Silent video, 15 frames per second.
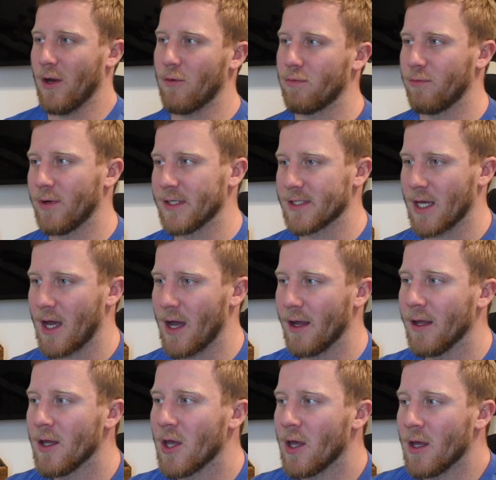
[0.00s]
was a
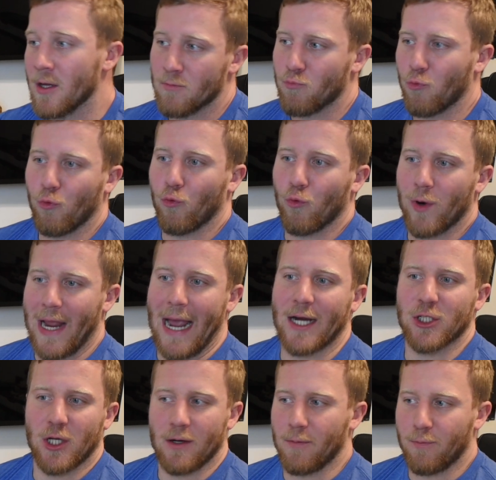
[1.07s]

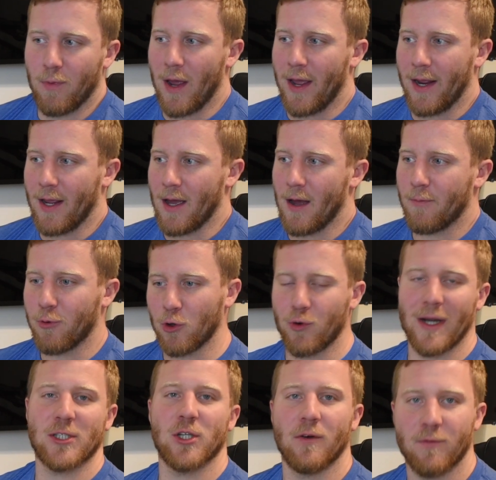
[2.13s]
reaction, a
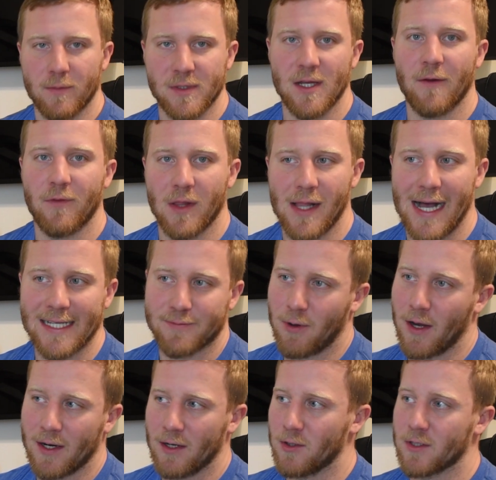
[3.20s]
progression from stuff in the last
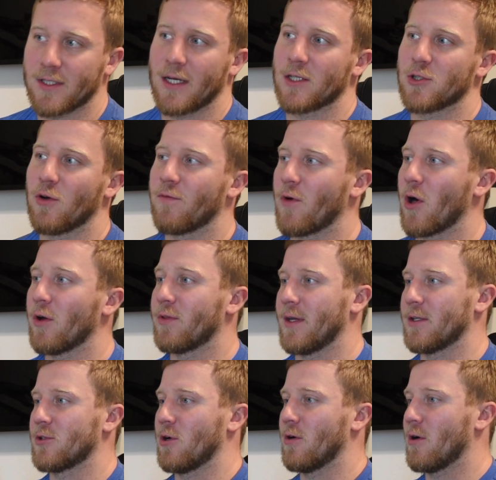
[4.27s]
block, and it looks like so far
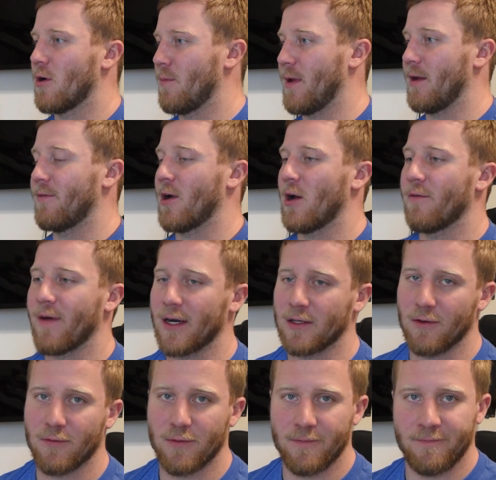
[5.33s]
things are being very
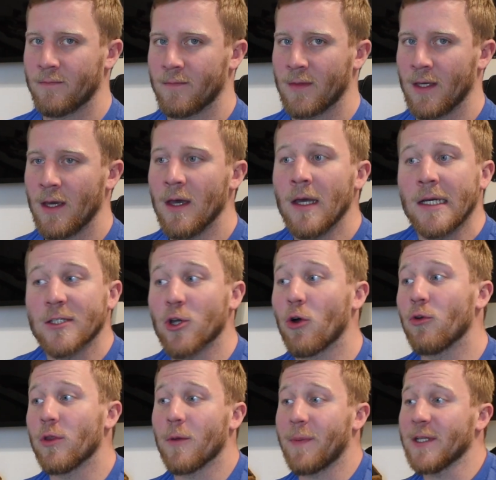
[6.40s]
effective. So
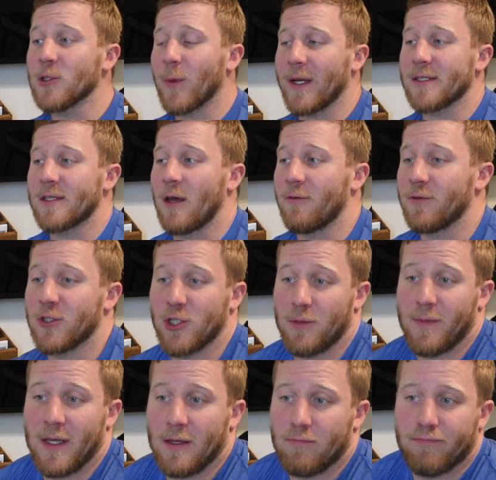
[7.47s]
the bench press stuff should
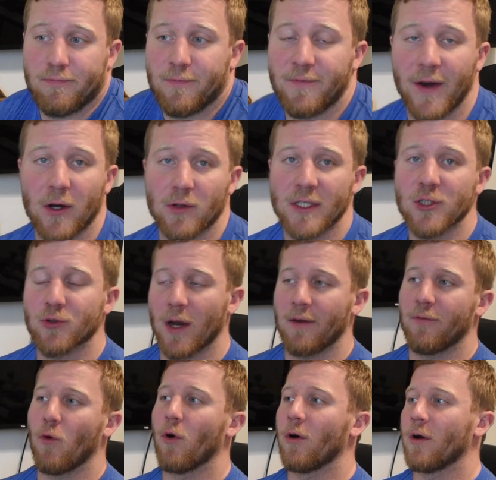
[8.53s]
be fairly
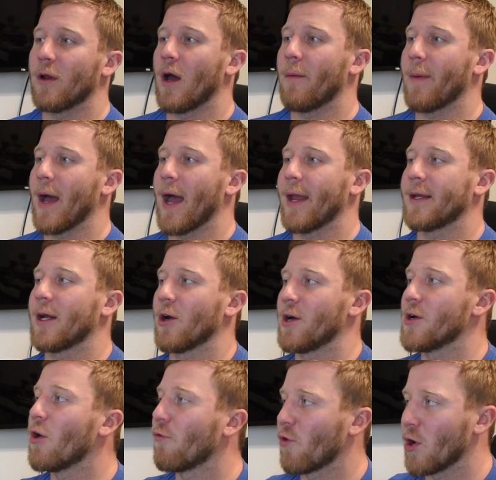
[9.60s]
straightforward. I carried
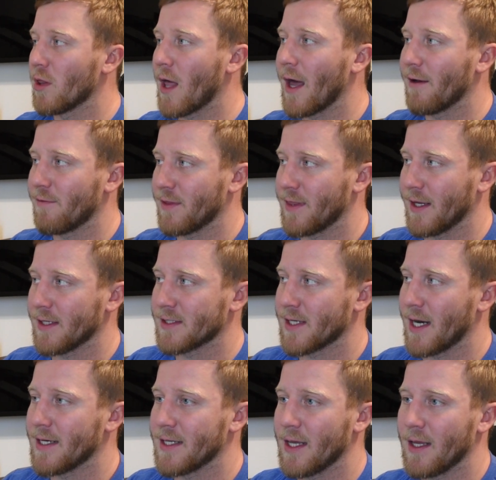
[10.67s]
over a lot of the things that
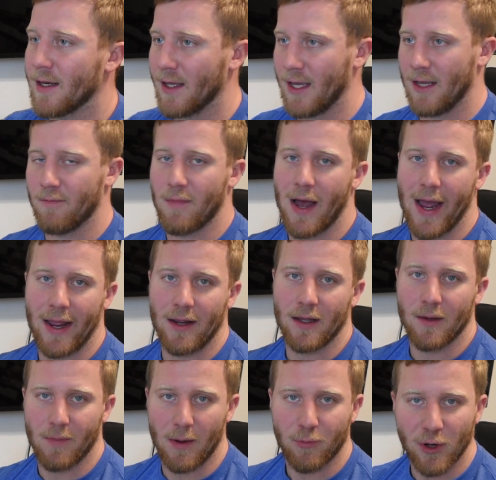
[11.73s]
I did in
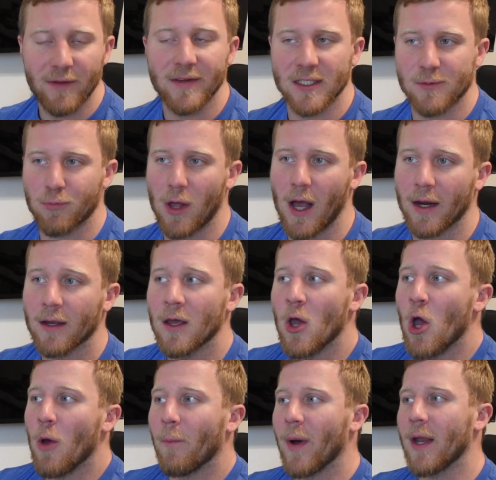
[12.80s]
my previous block,
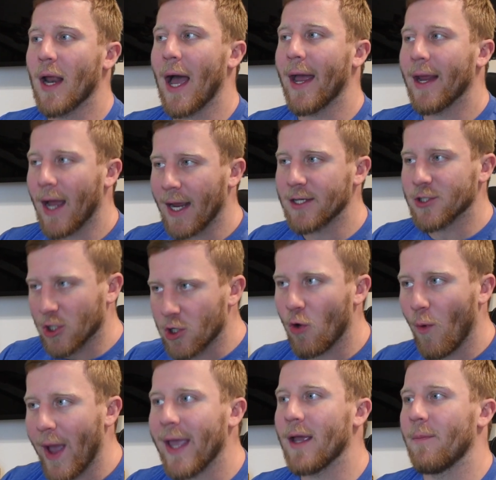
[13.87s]
but I took
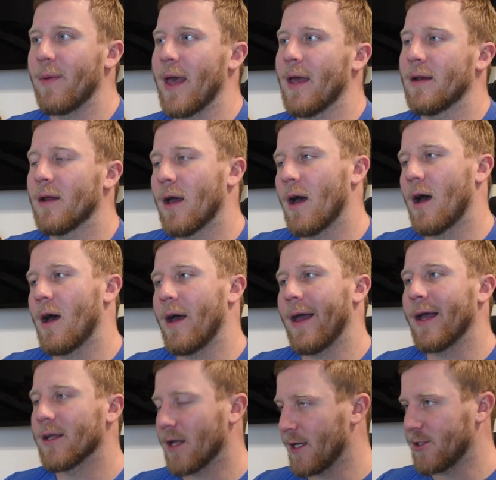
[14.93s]
away a bit.
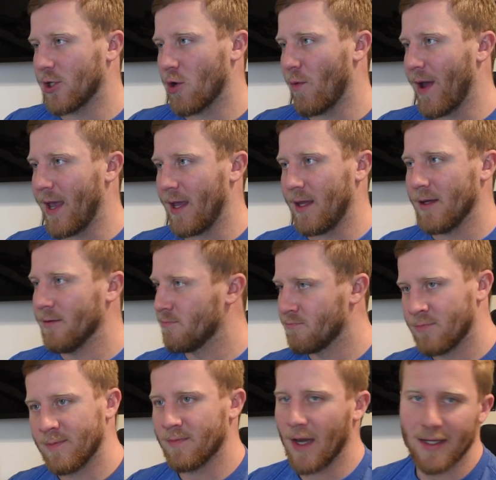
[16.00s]
I took away
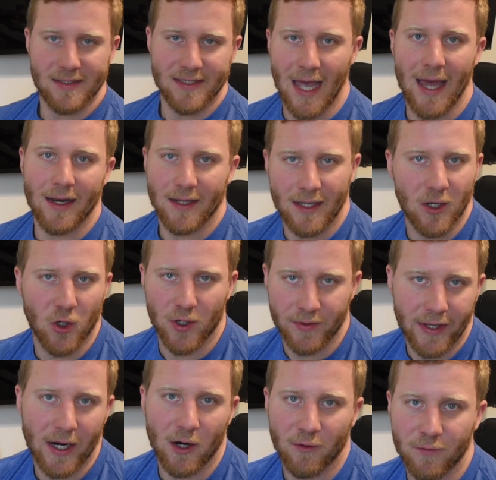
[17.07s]
a set here and
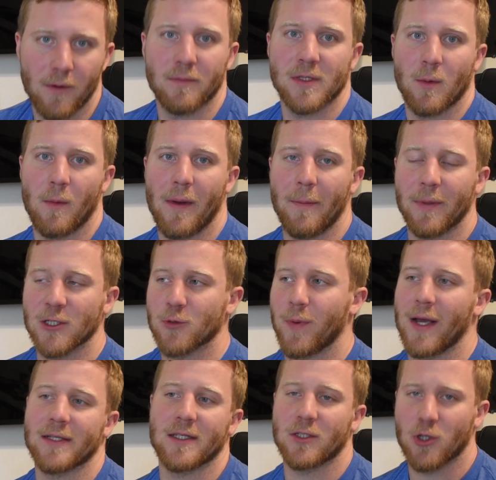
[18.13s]
there from some of my bench
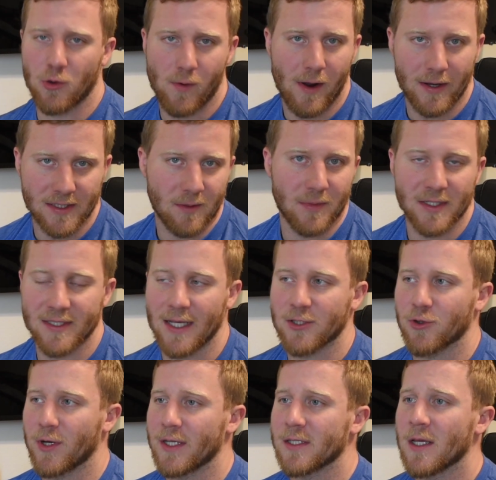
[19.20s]
pressing, took away some
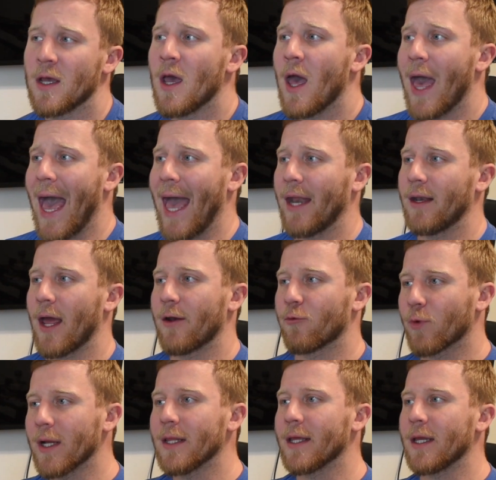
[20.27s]
accessories, and
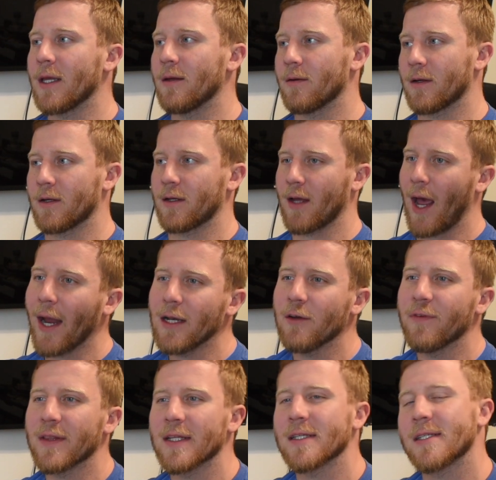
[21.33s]
really kind
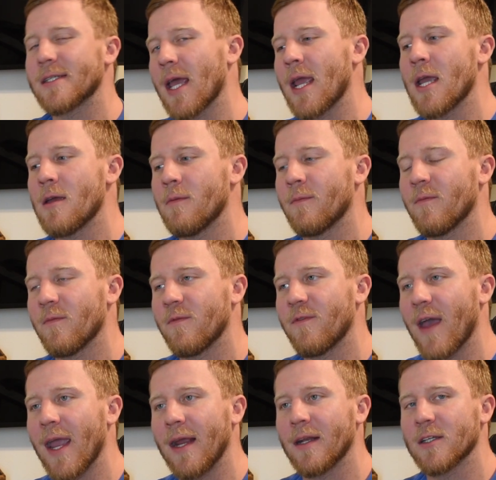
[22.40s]
of in the same
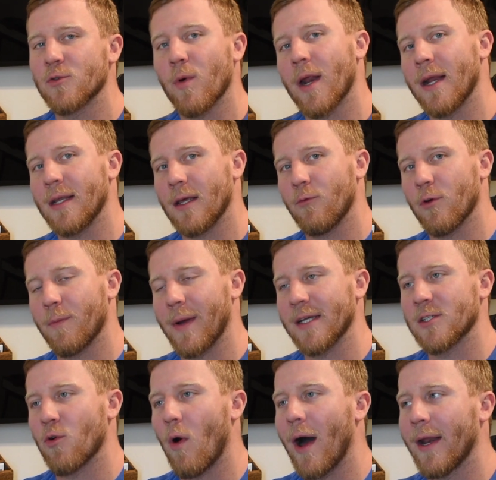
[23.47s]
vein as what I did with my
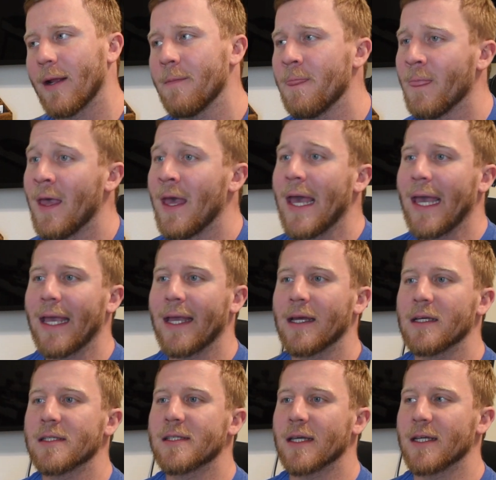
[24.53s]
squatting,
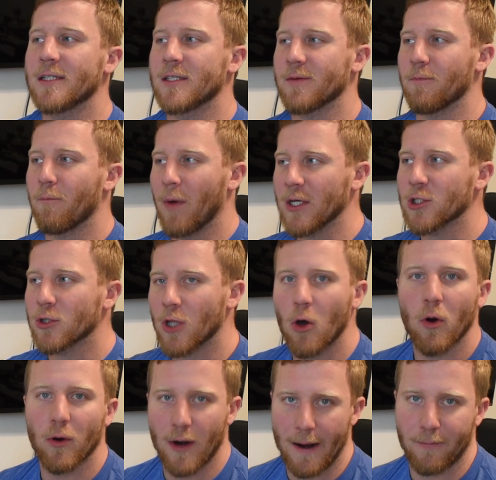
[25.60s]
is it's much
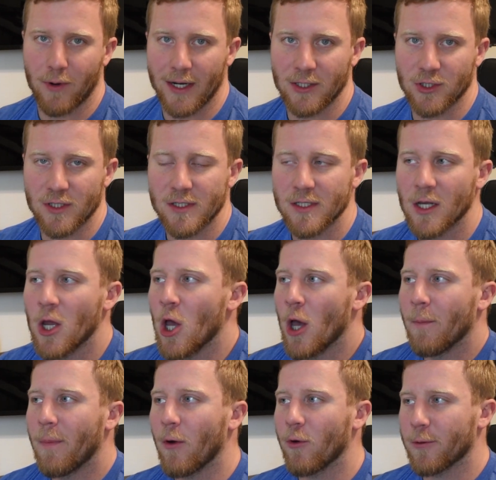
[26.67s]
lower rep ranges,
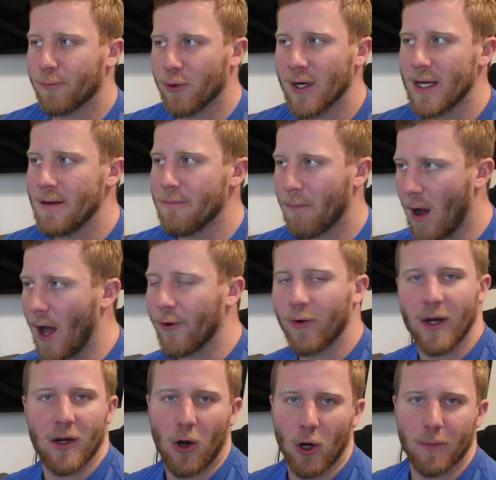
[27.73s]
but with pretty
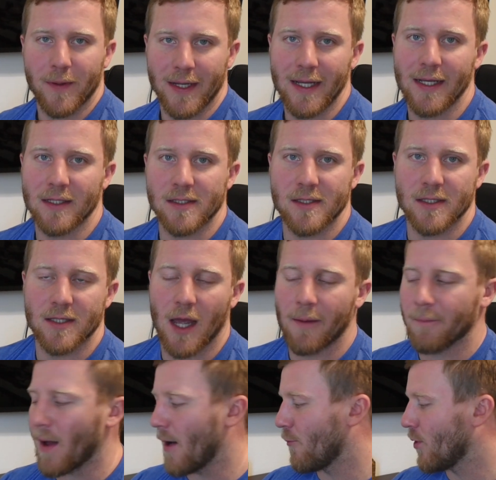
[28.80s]
moderate RPEs. As
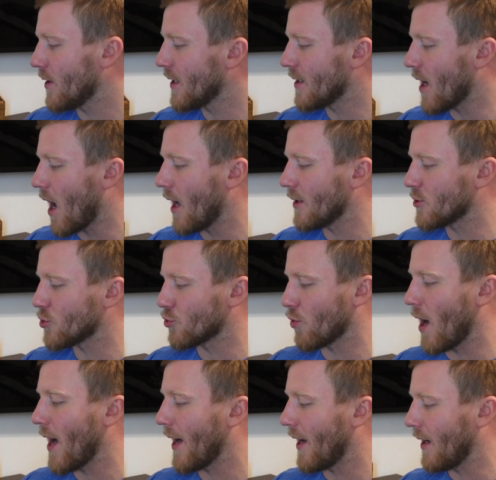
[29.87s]
I'm really not
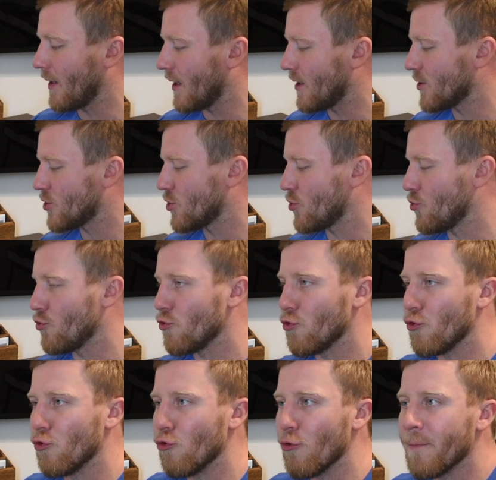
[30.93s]
trying
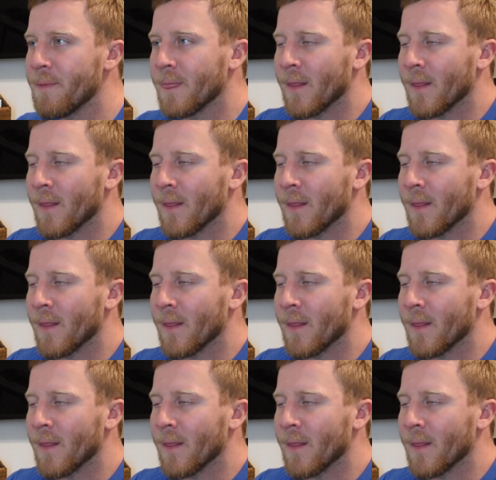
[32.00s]
to